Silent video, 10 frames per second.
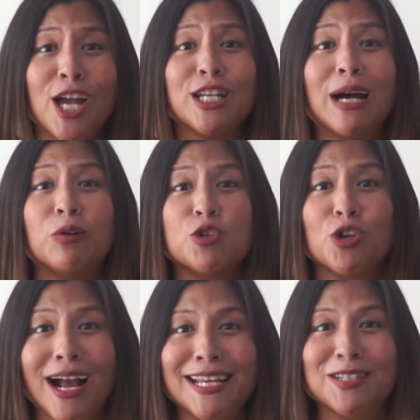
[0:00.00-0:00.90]
Now
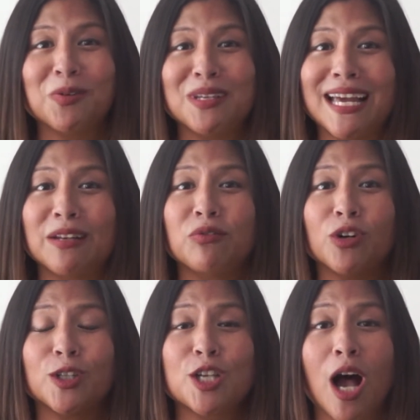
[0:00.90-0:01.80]
try doing that
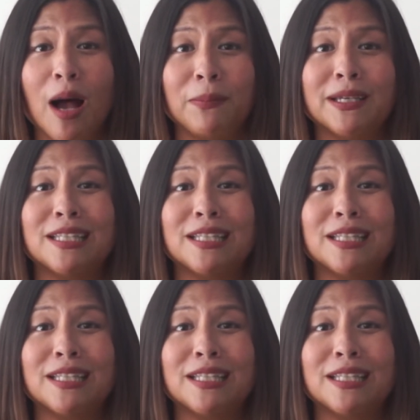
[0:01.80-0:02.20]
for a topic